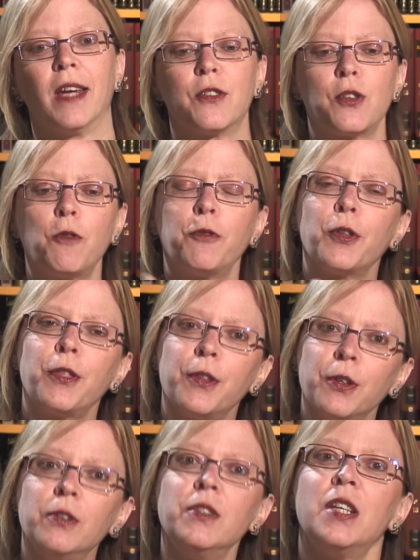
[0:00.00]
and so for
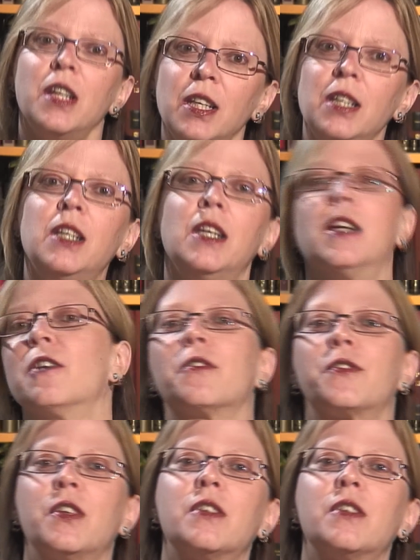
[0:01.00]
13 years,